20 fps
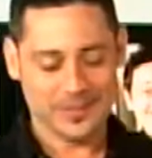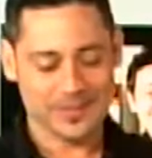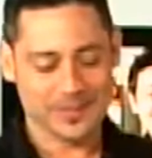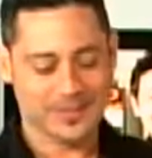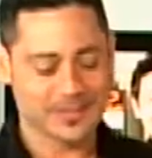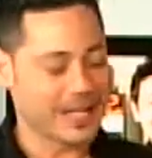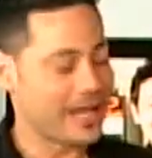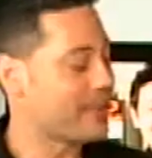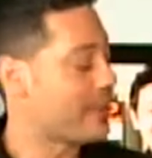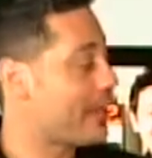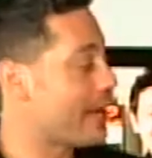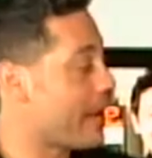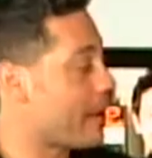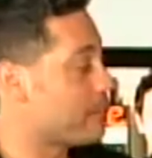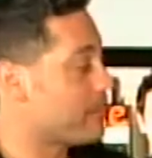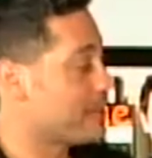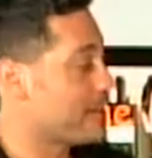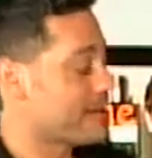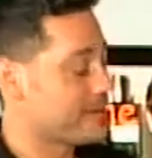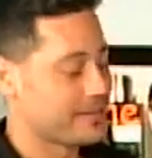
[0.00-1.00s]
sound that
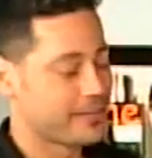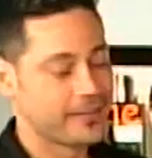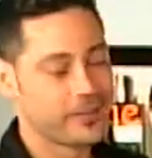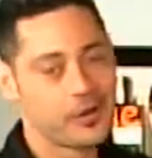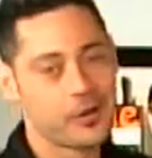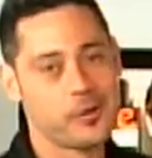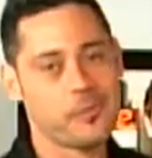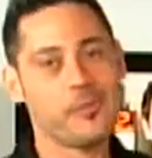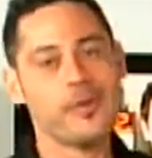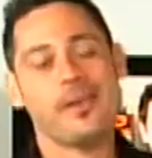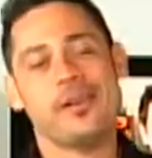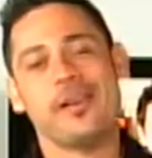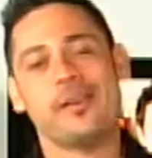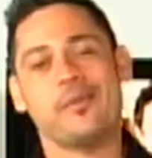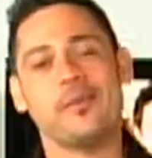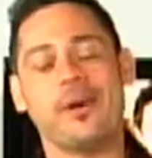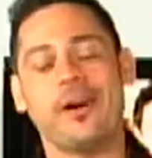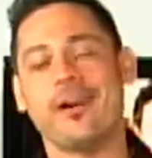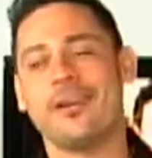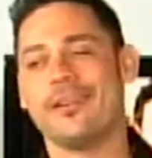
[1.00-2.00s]
appetizing at home.
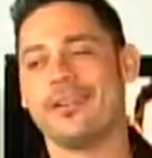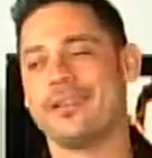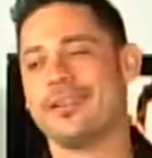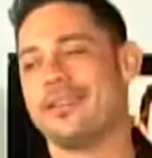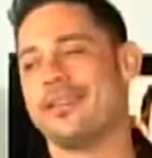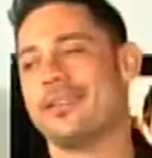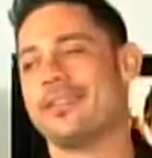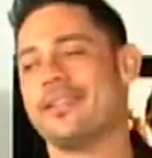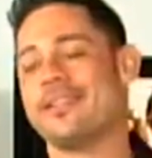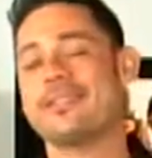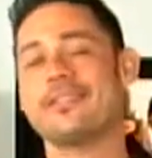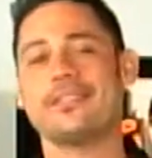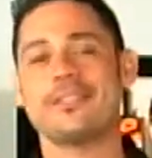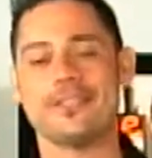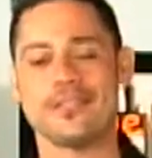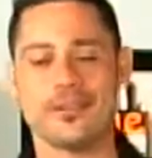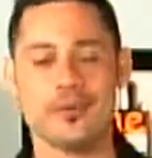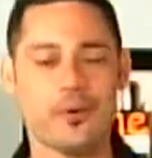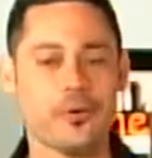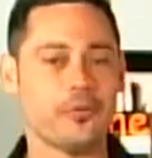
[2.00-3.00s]
Well, this
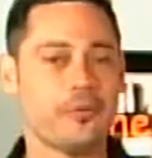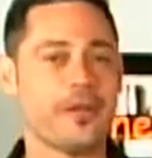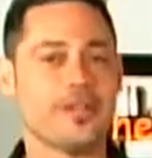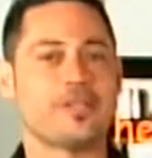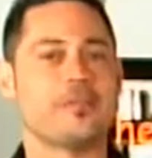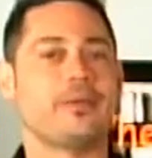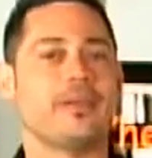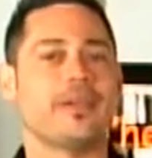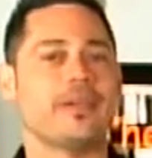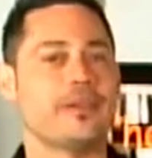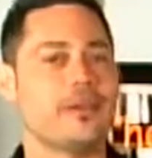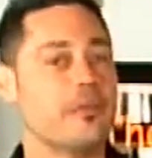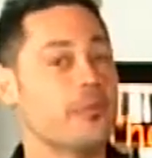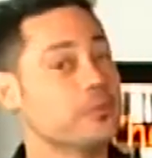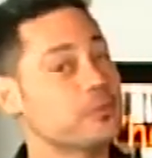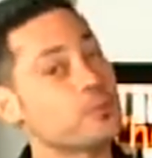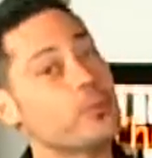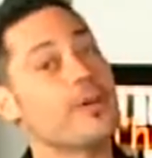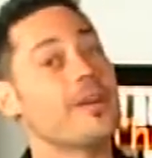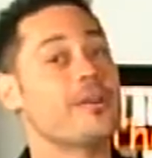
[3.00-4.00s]
is an old recipe that
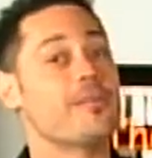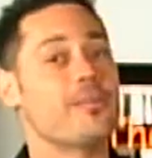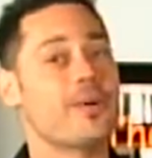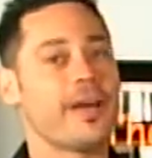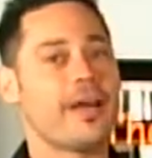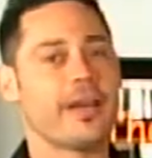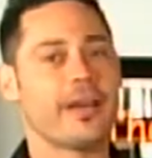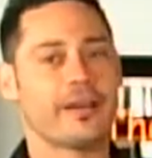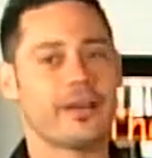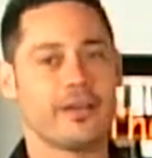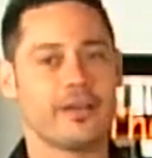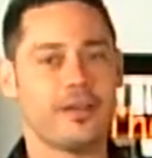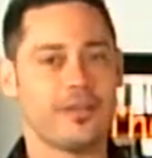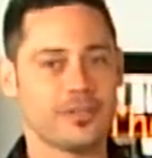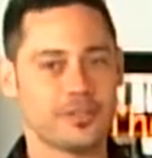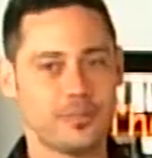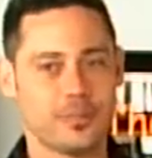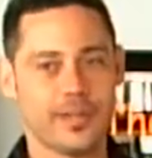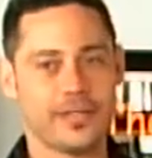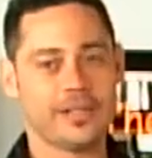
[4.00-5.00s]
goes way back, and I'll
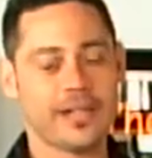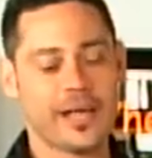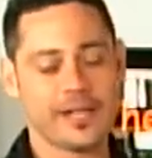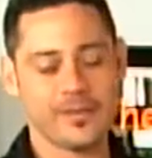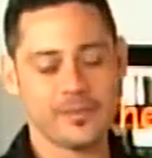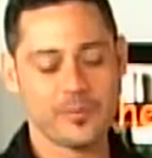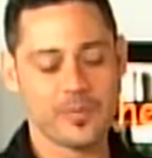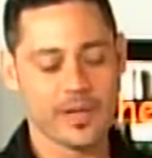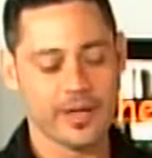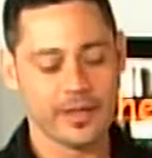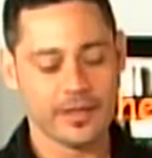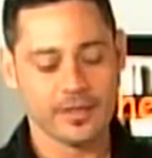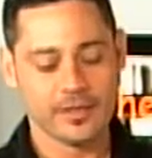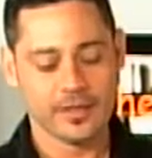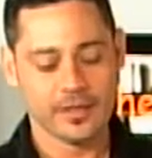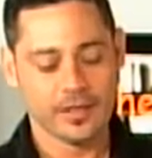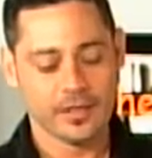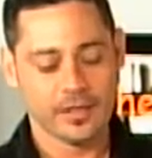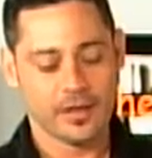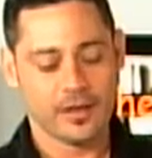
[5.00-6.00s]
explain that in a minute.
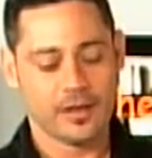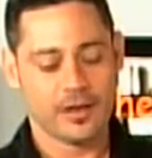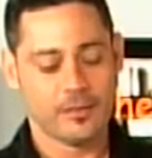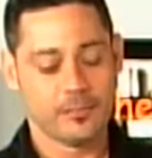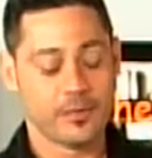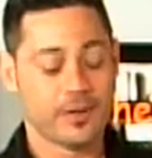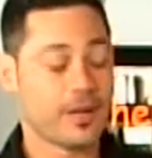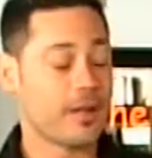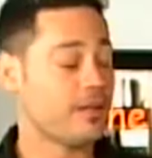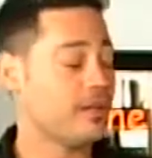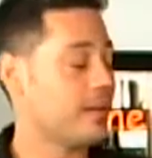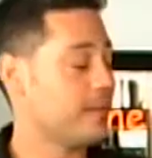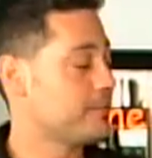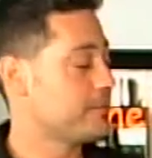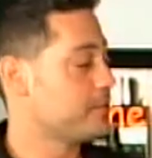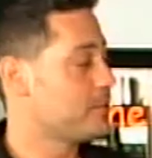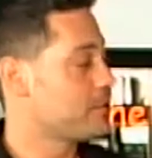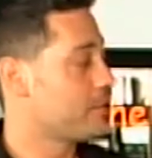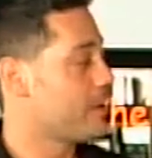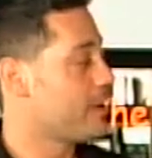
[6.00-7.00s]
But I'll have
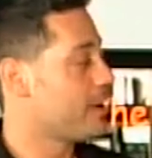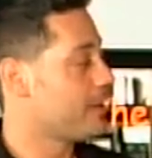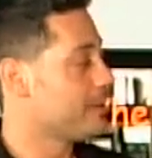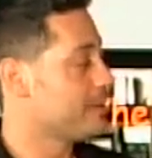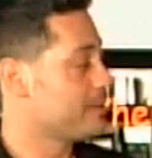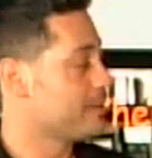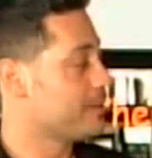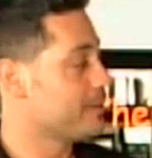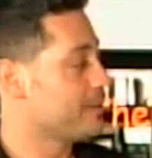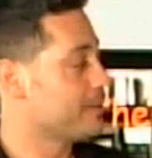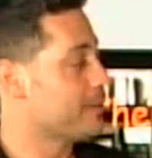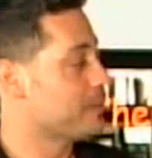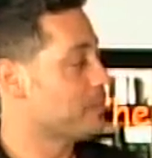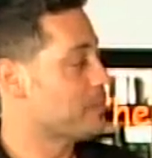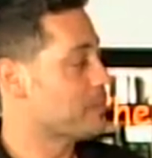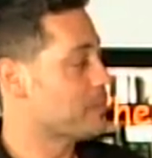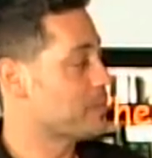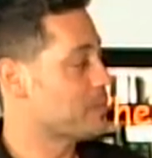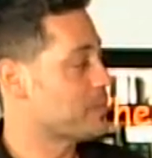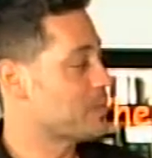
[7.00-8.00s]
to try and
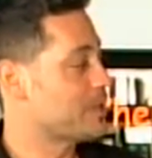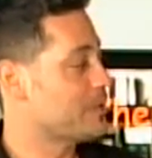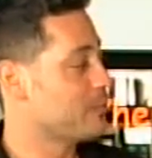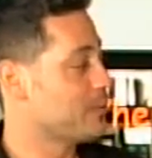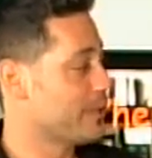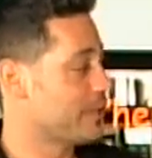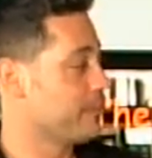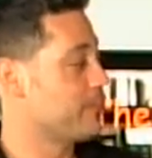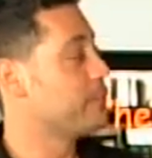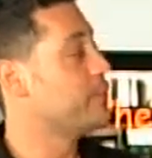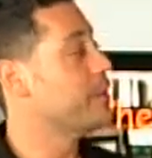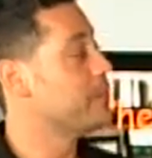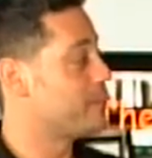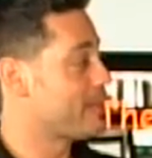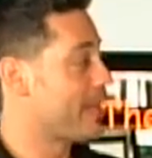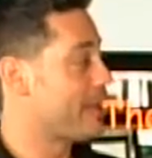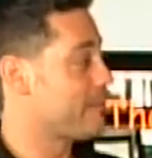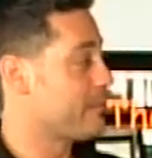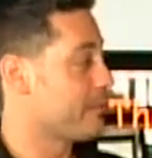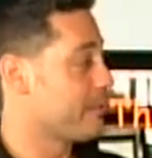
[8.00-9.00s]
see if we can flip
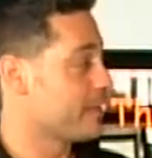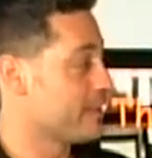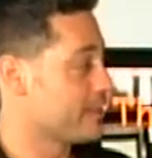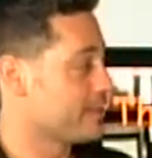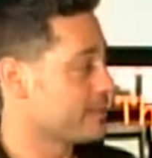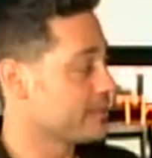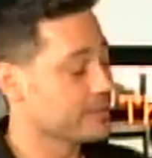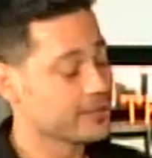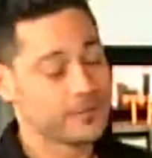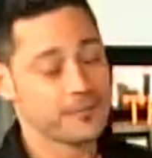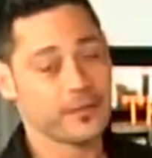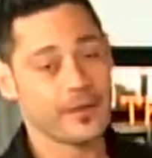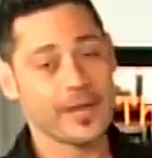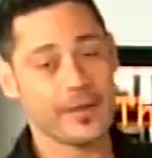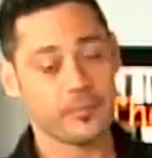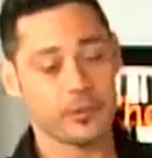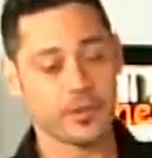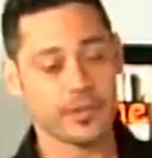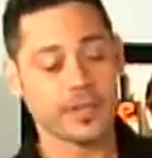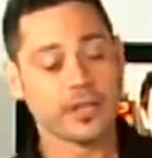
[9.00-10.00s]
that for the Kaziska
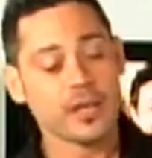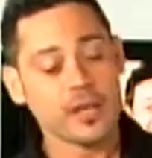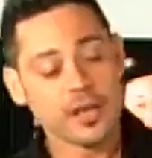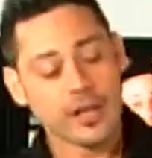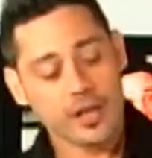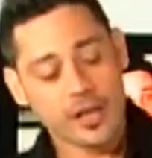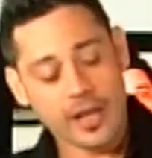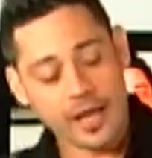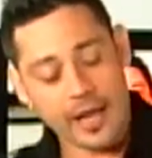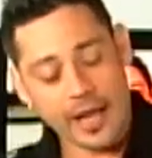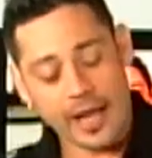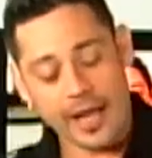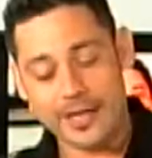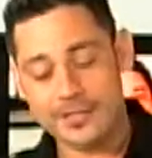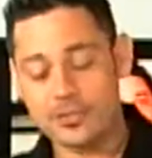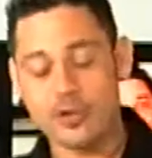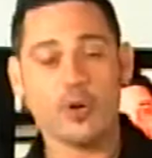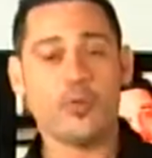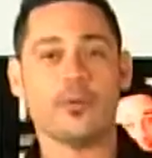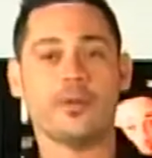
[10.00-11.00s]
family.
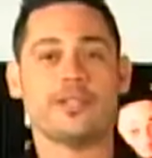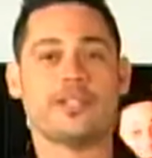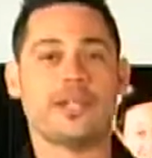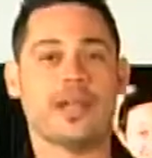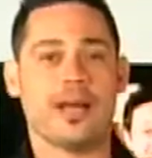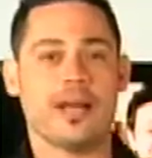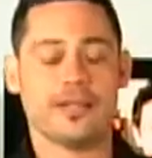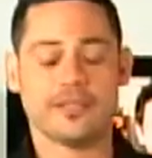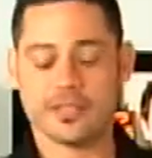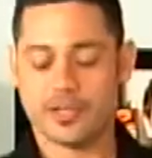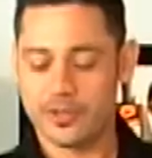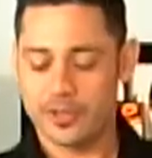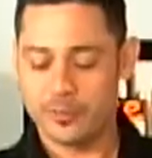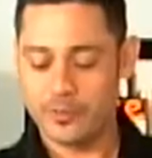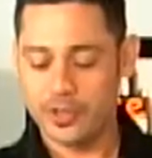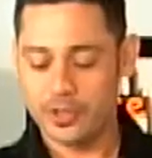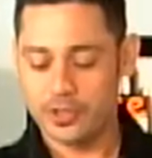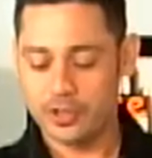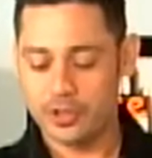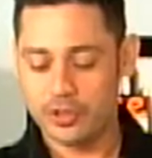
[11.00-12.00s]
As always, guys, I'm going to
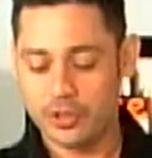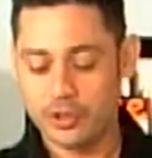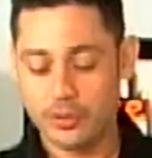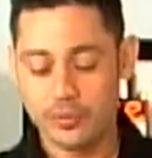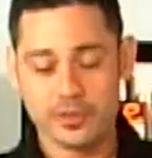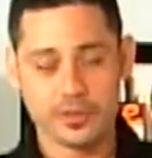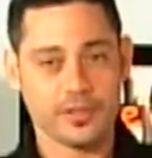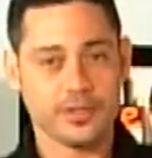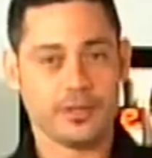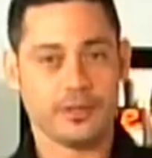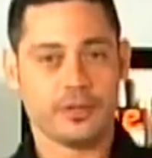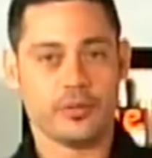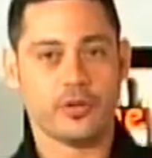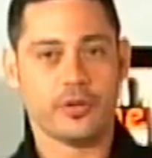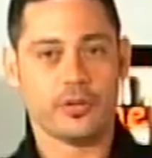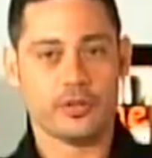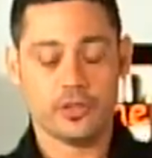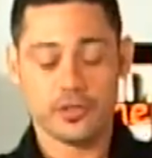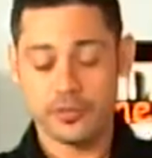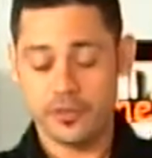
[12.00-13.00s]
be
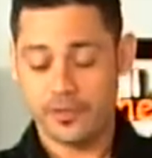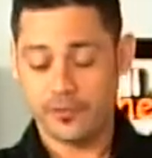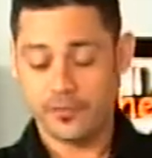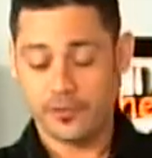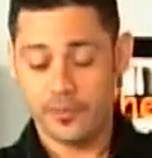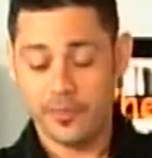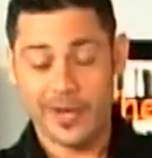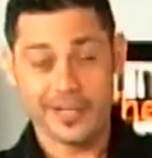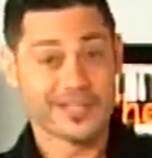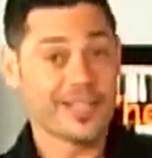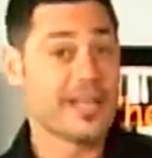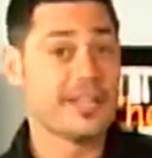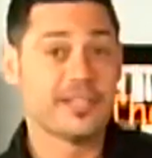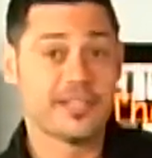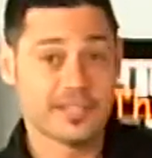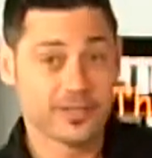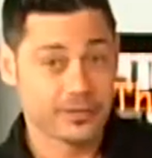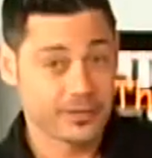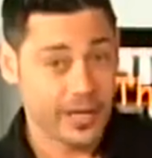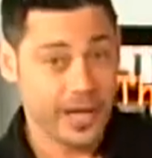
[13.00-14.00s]
choosing from my 10
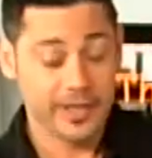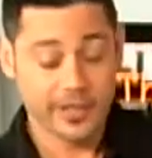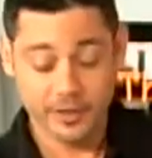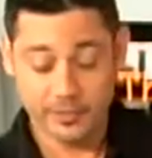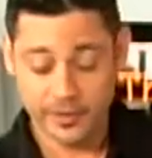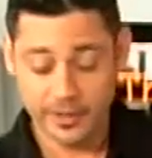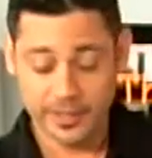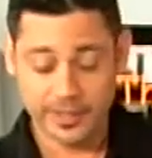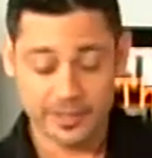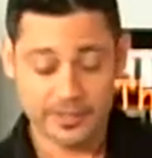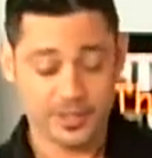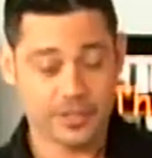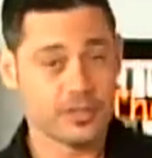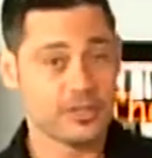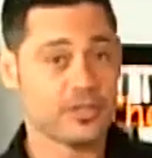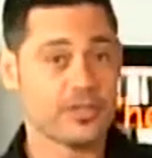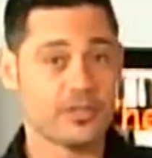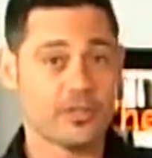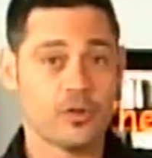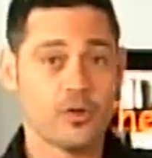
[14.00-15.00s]
single guy ingredients, and
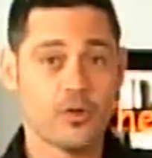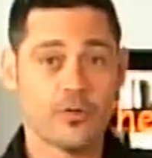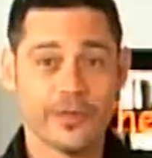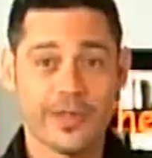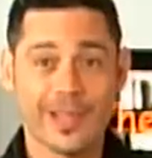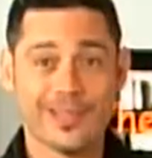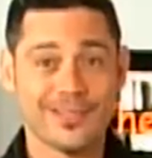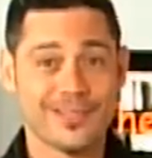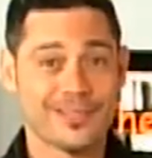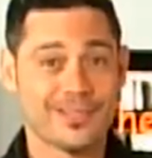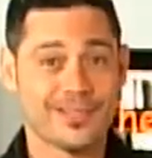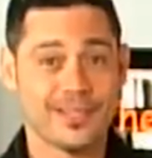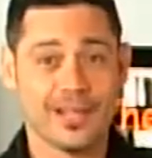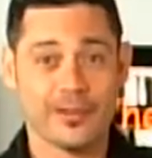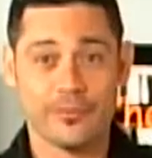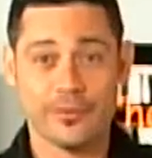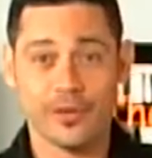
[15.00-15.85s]
just to go over that list again